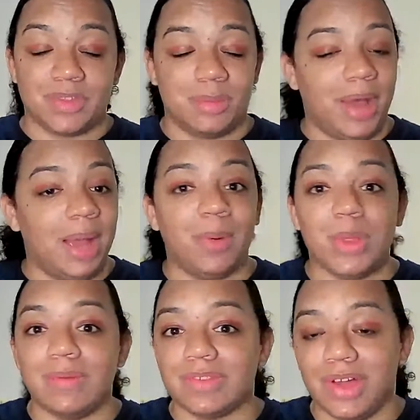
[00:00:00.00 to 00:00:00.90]
The
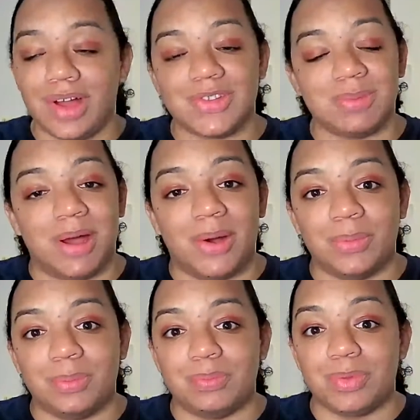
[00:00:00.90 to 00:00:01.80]
Bible even talks
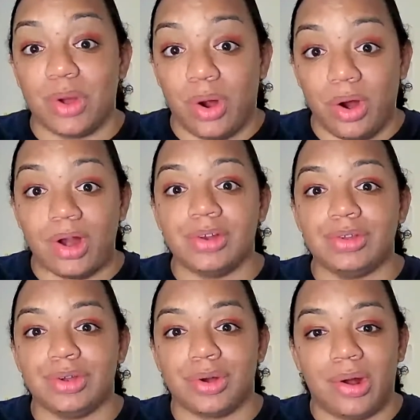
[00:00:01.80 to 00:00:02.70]
about
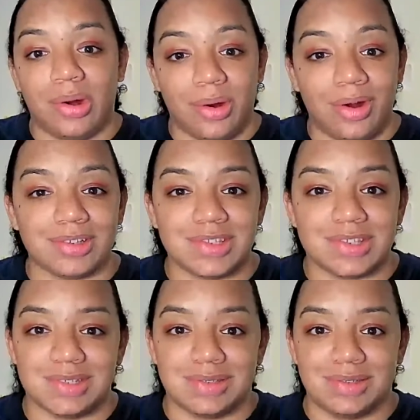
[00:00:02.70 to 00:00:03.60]
guard your heart.